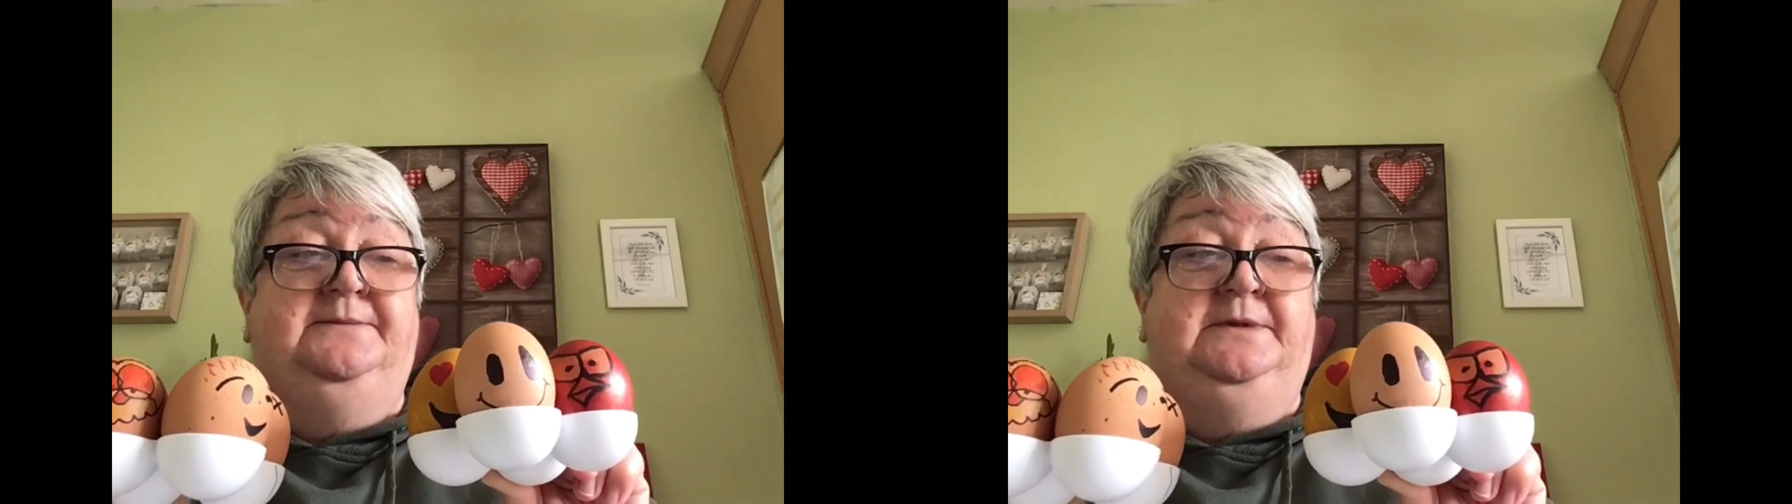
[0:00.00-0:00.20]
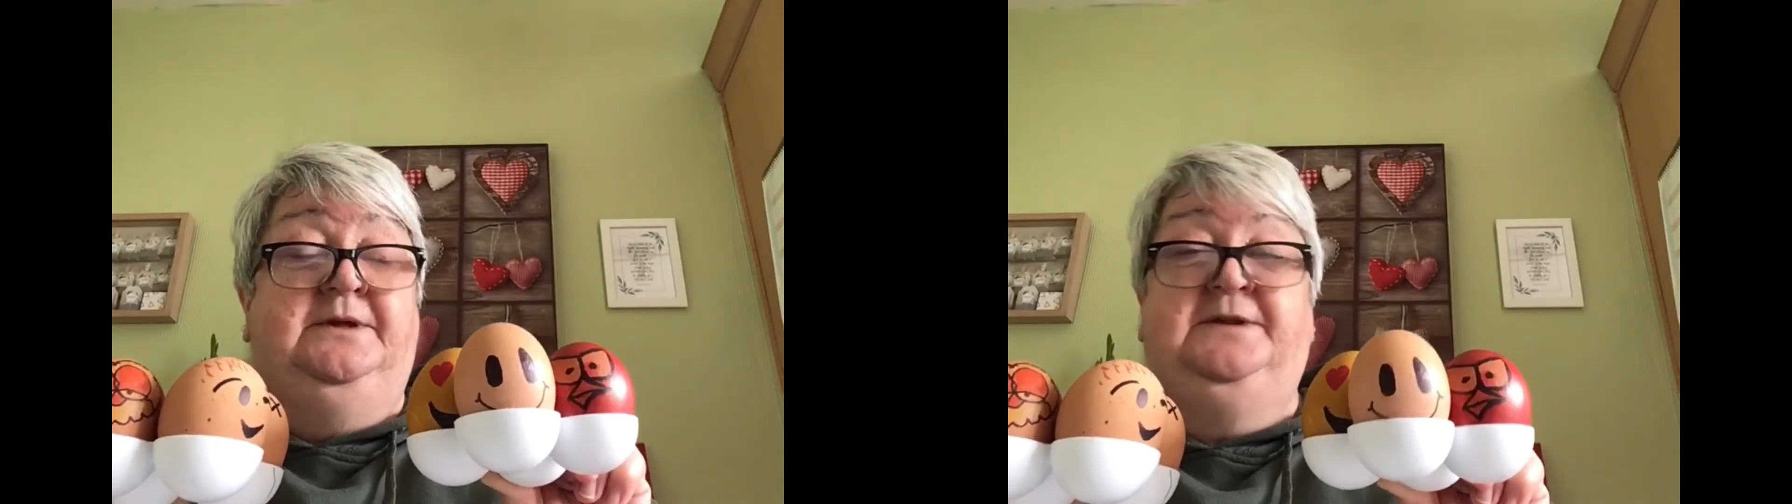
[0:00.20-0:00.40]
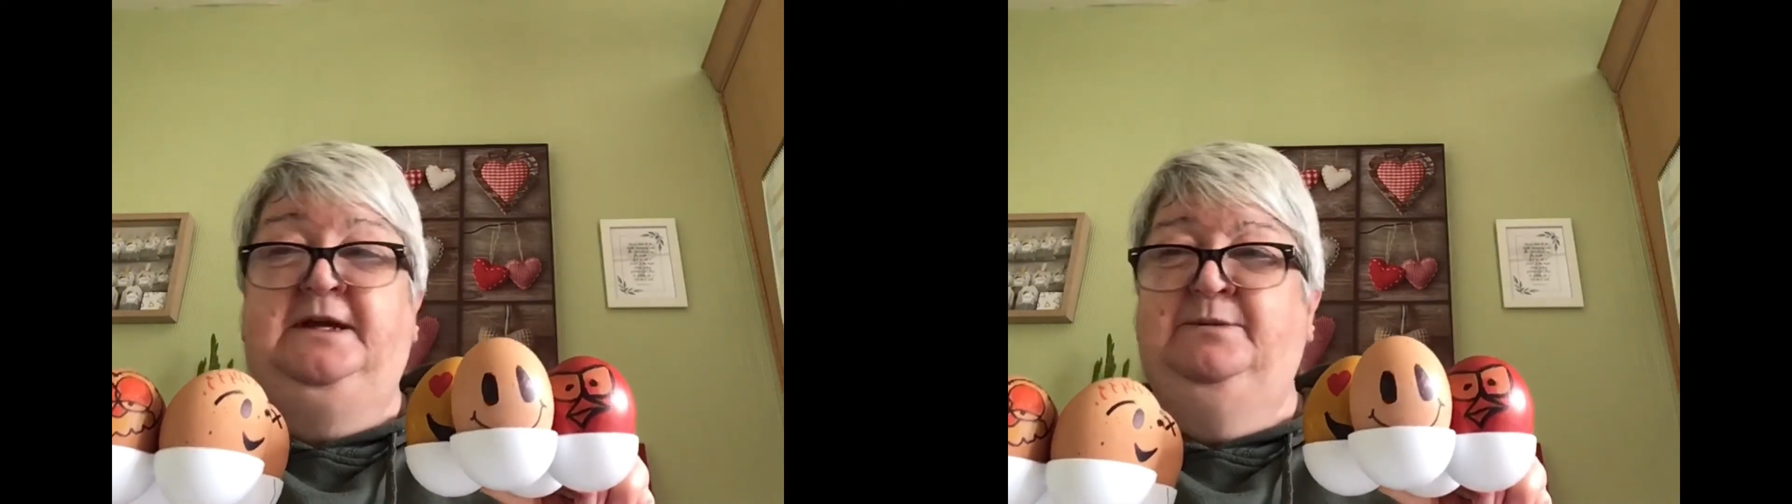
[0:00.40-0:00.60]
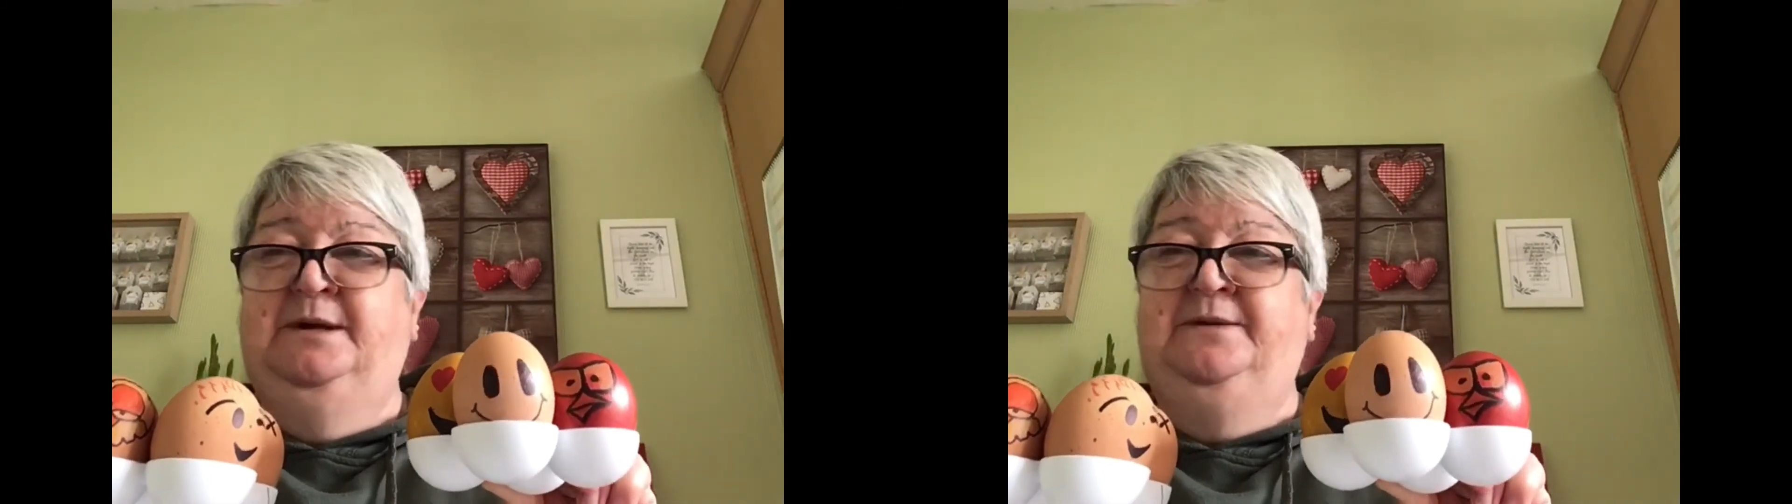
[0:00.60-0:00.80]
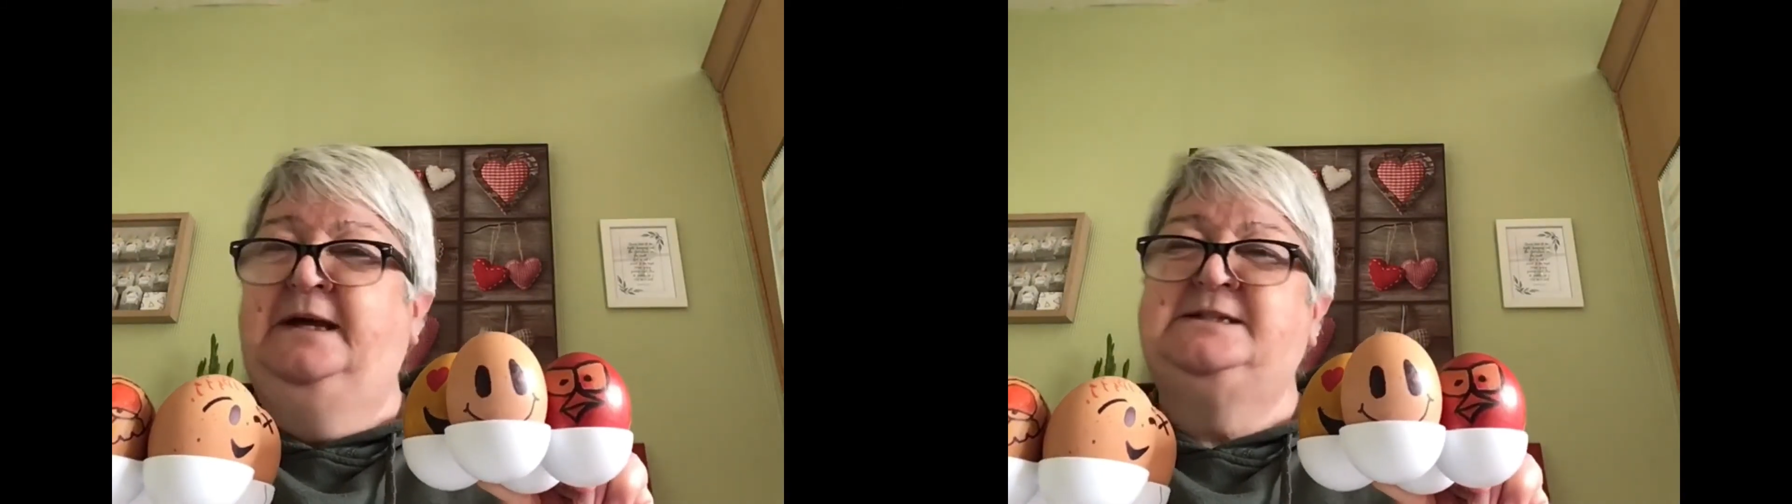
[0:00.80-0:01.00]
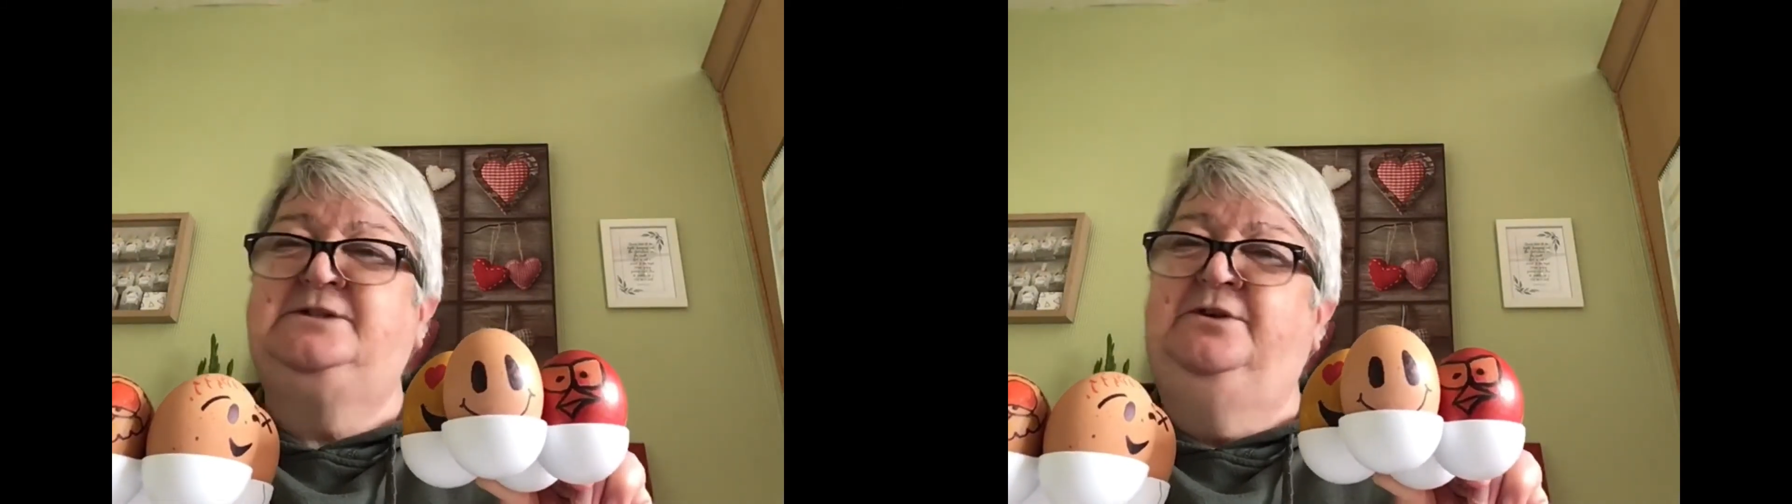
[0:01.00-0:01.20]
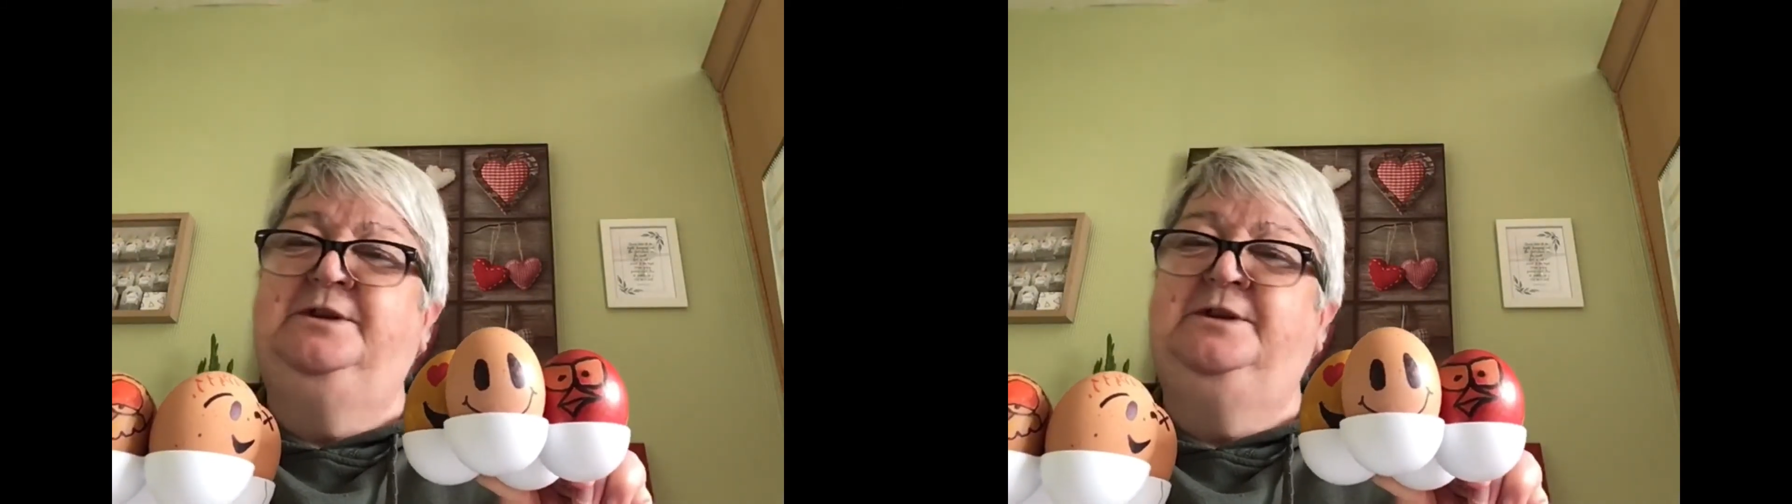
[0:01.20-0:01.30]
you think, well, that's not